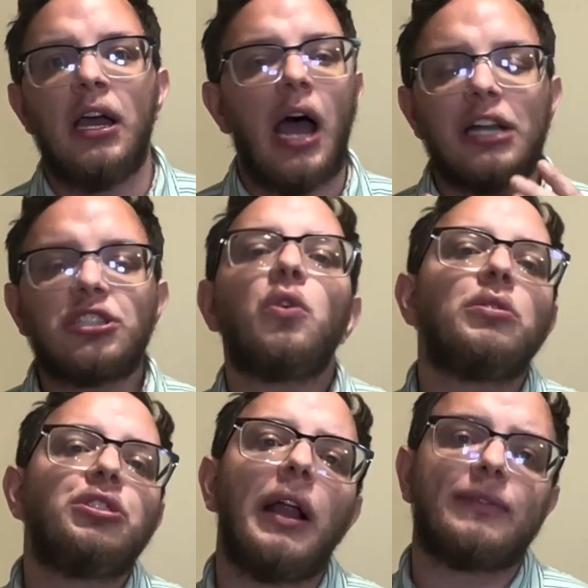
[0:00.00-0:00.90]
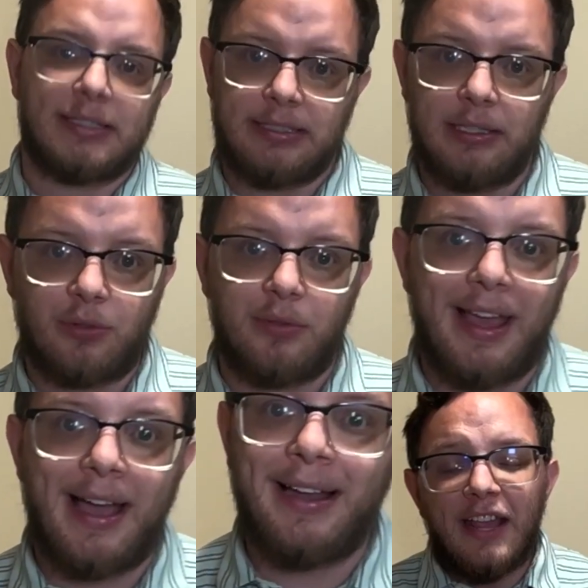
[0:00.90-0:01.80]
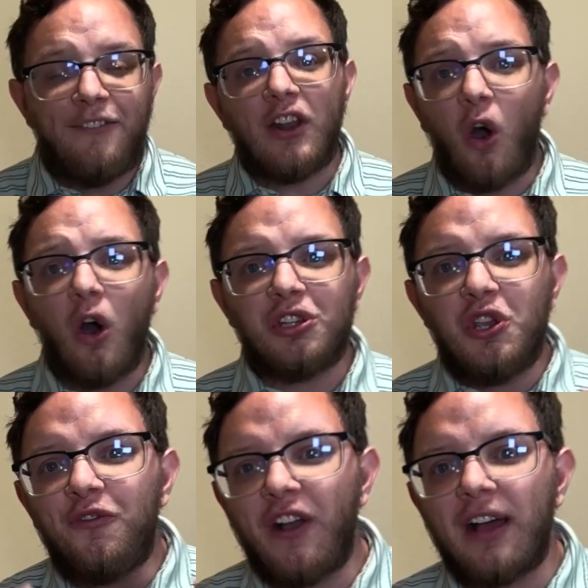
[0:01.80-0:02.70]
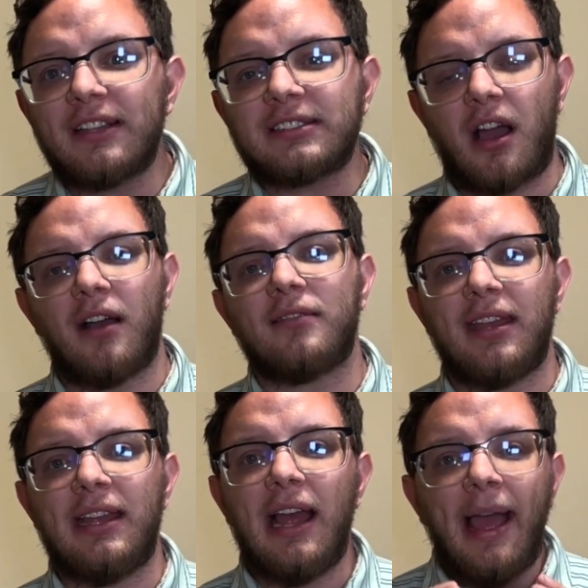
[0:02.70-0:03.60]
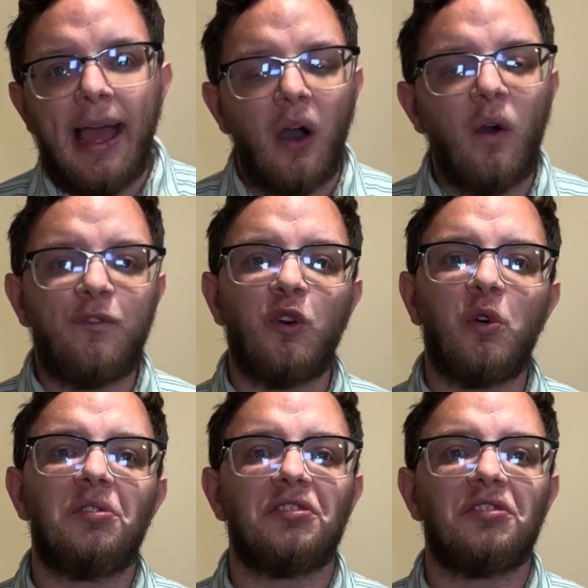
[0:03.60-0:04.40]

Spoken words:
I just don't want you to have to sit through that. If at all you found this content helpful